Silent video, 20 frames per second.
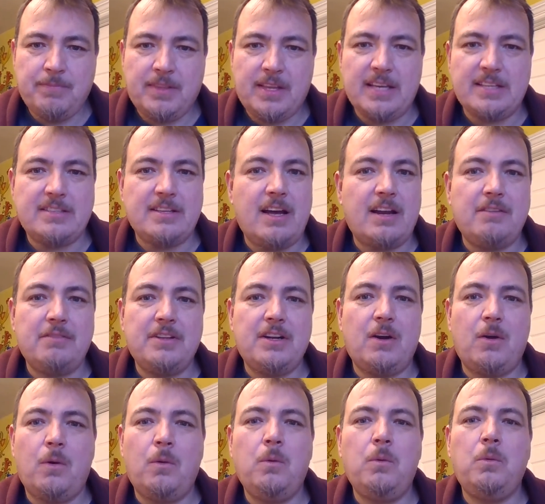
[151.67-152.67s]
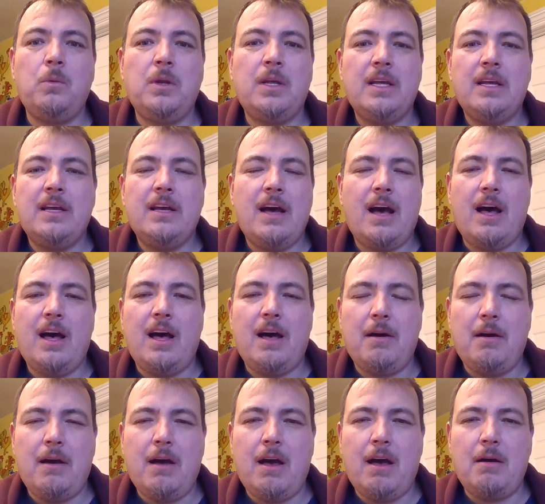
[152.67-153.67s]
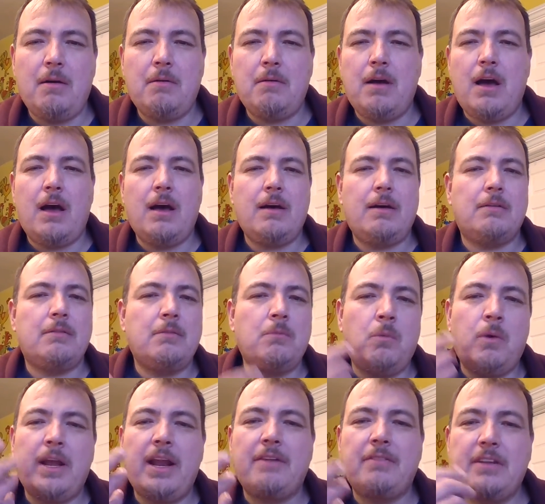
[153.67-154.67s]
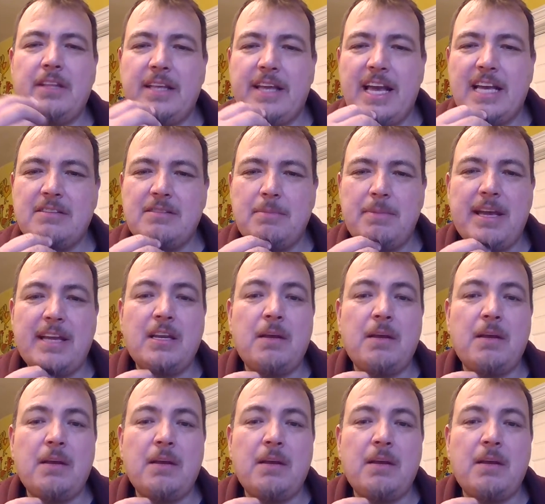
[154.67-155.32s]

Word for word: It's not of their own, uh, uh, uh whatever the case may be.